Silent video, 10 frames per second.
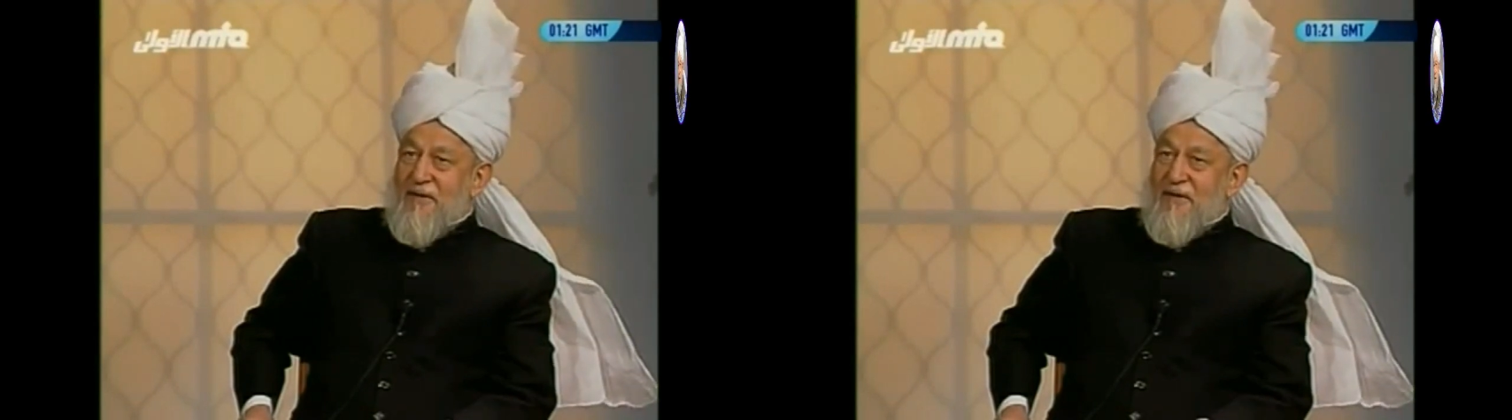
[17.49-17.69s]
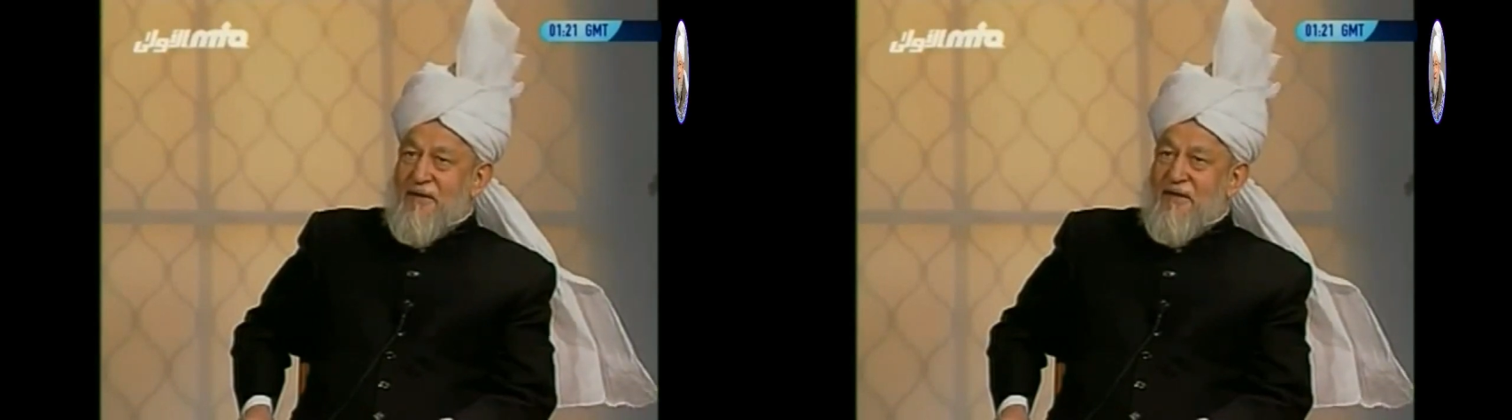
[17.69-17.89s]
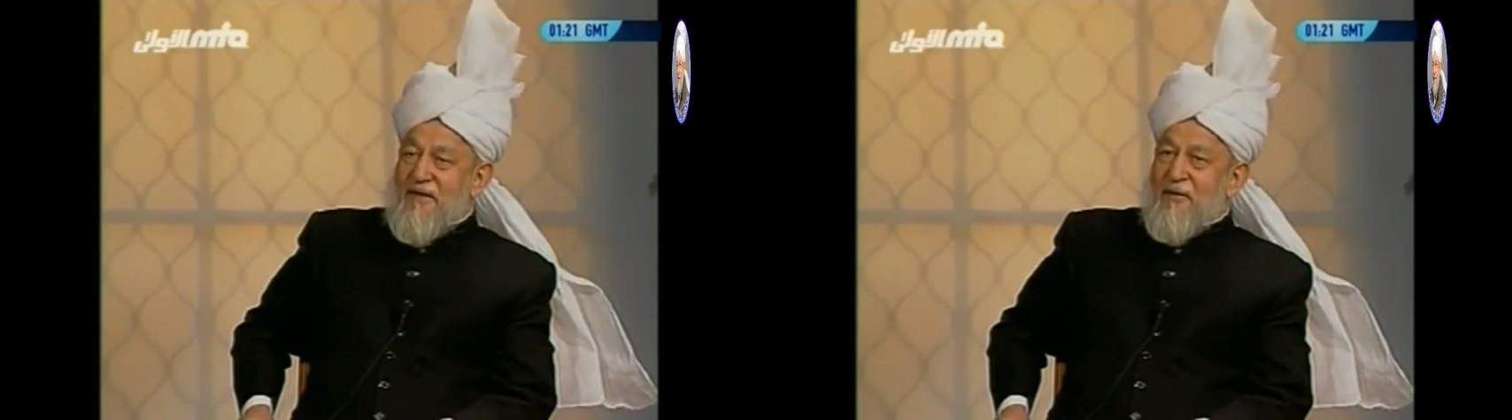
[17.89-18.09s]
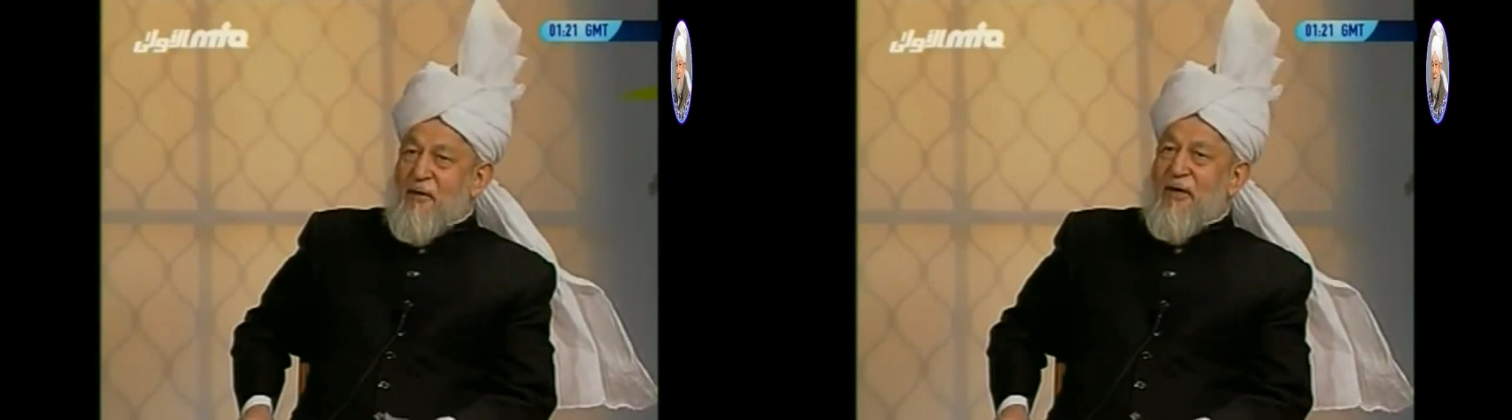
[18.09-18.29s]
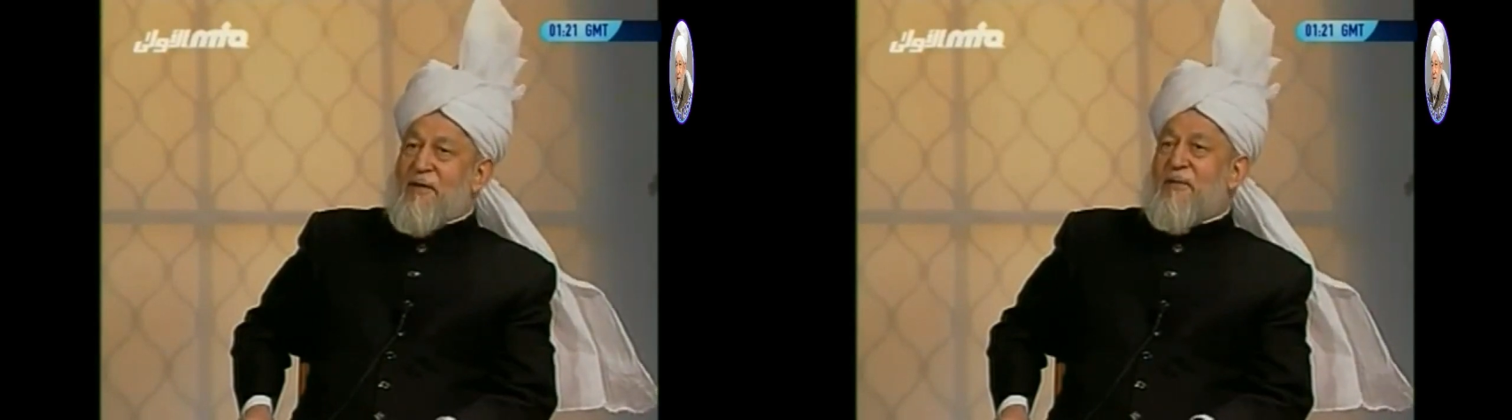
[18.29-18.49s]
person is a
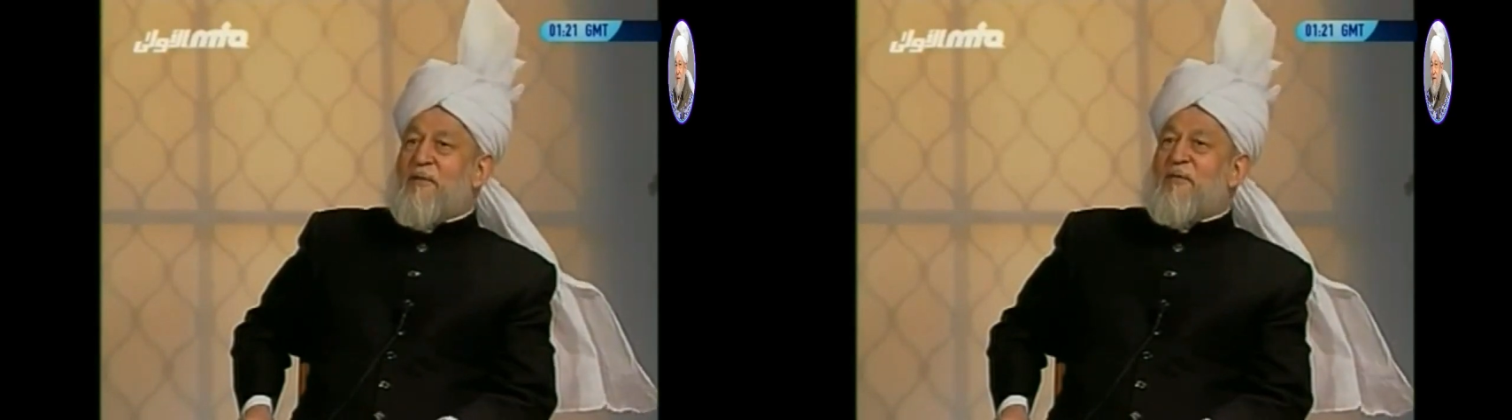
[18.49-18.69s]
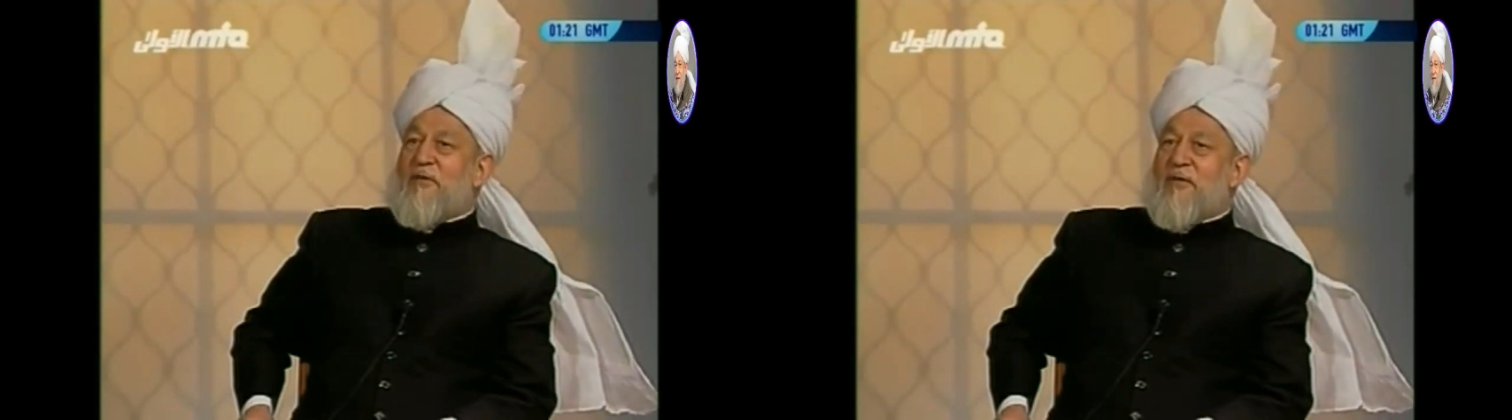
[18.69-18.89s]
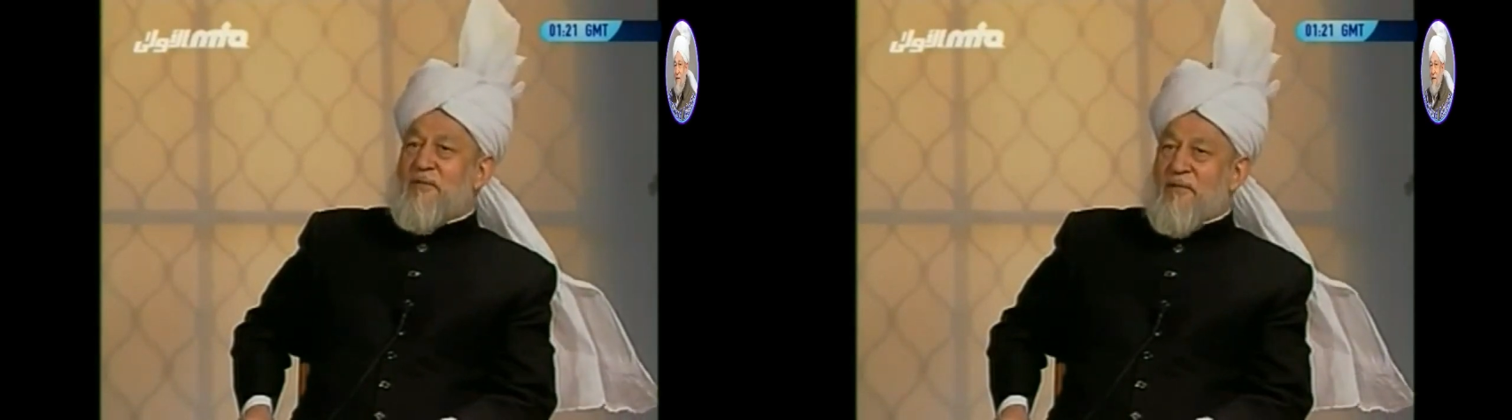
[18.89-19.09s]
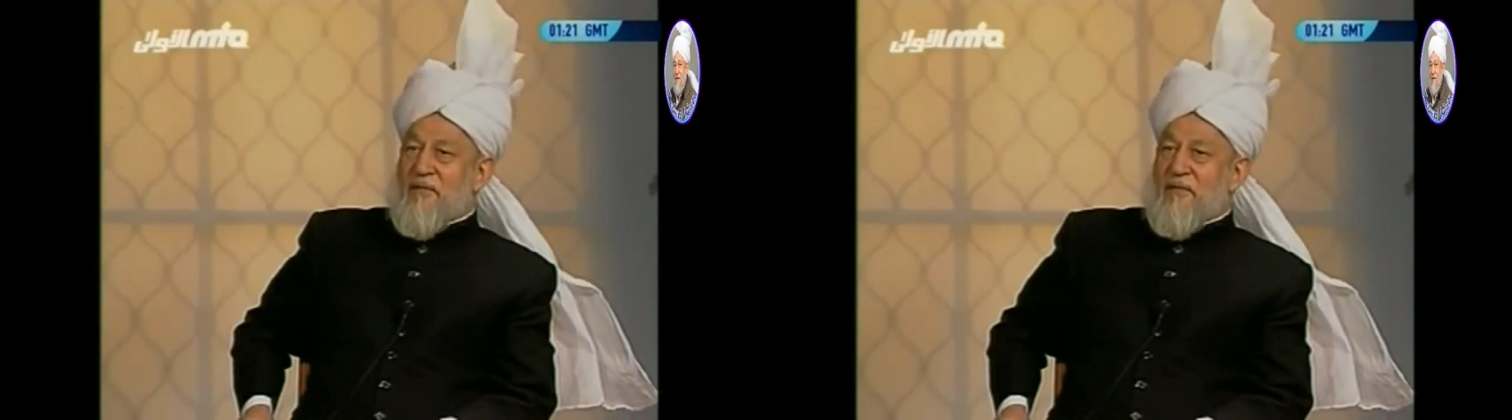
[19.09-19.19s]
non-Ahmadi Muslim